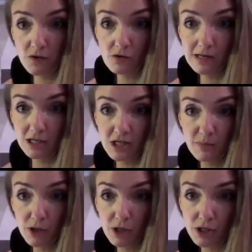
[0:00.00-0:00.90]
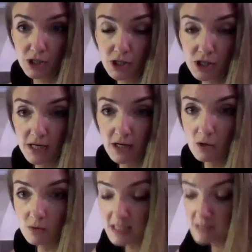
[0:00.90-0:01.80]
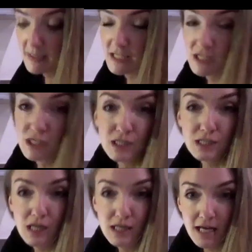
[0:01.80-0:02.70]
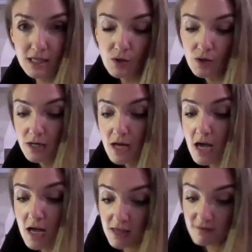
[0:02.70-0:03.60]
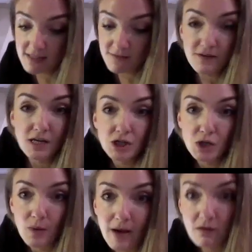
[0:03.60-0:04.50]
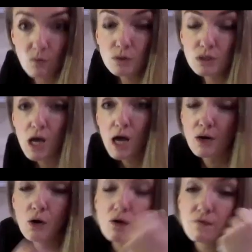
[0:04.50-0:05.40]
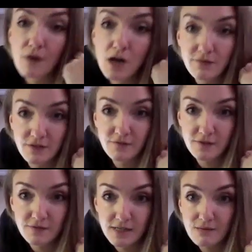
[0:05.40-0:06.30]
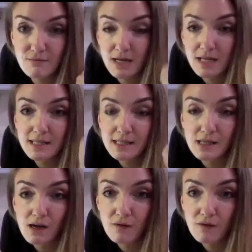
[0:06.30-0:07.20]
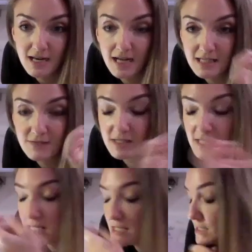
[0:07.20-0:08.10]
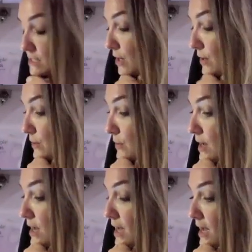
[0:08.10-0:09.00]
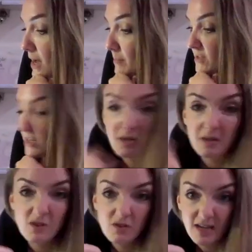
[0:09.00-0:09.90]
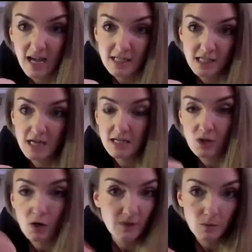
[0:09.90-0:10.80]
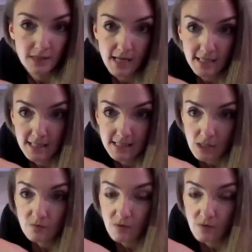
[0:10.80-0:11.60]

you literally push and hold this button just to turn that on. There is a feature where it will turn off after 15 minutes of inactivity. So, if you forget to turn it off, it will turn itself